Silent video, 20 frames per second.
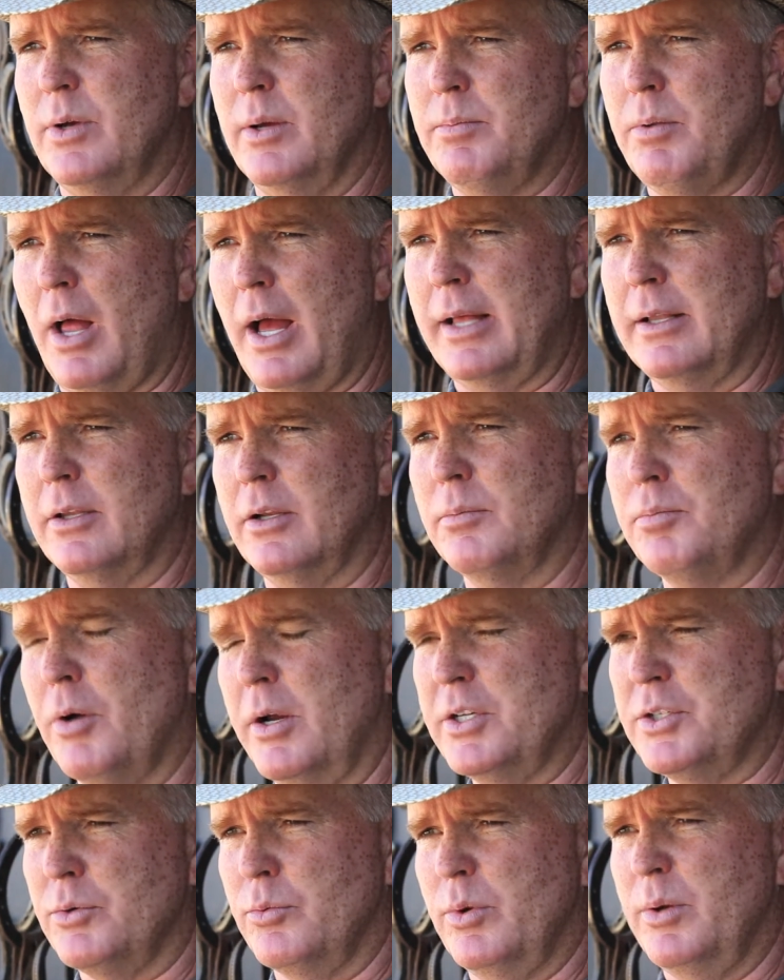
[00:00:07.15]
we apply a little
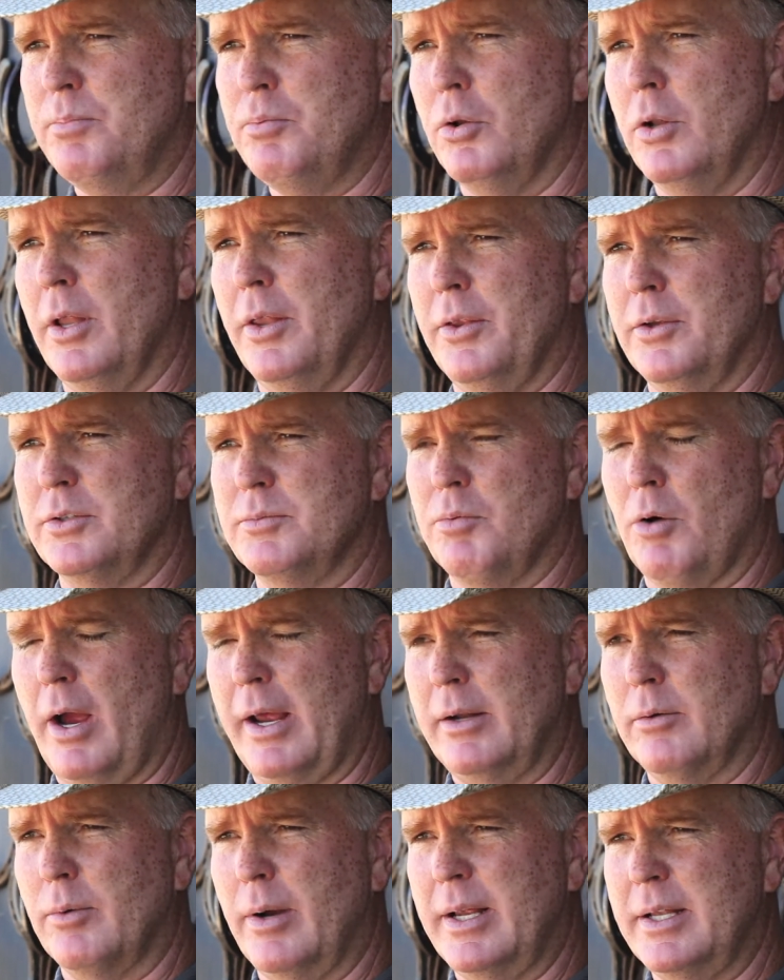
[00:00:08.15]
pressure, we pull on those
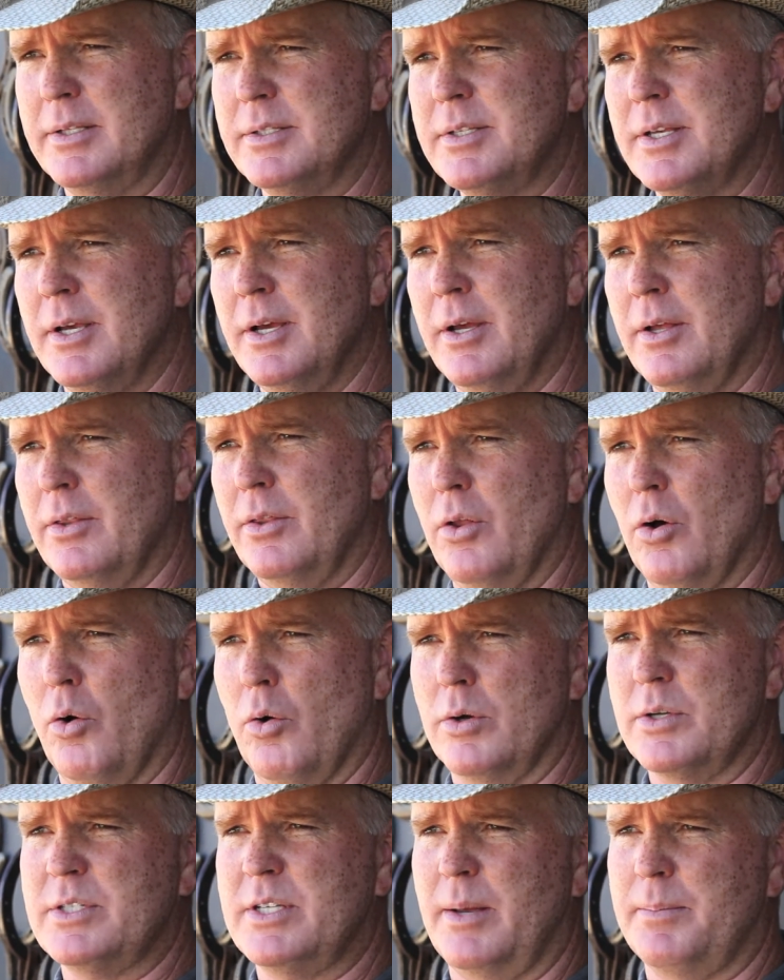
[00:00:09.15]
bridle reins, the
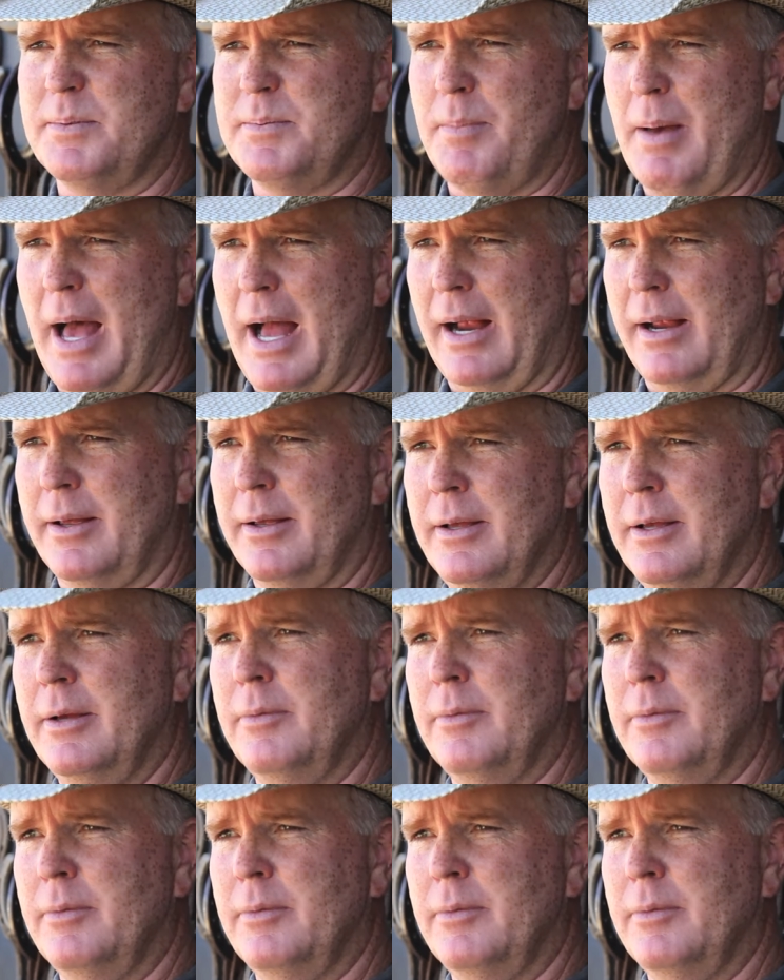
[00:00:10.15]
horse steps back.